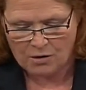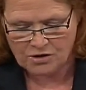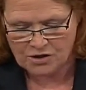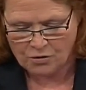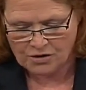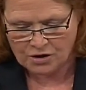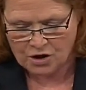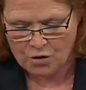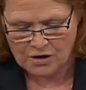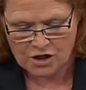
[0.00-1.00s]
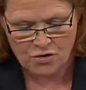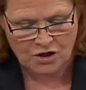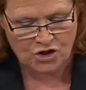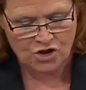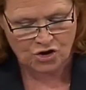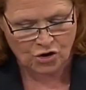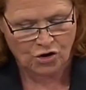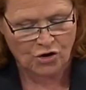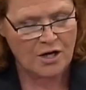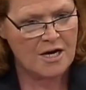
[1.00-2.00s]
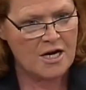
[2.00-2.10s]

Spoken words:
out to North Dakota, you can sure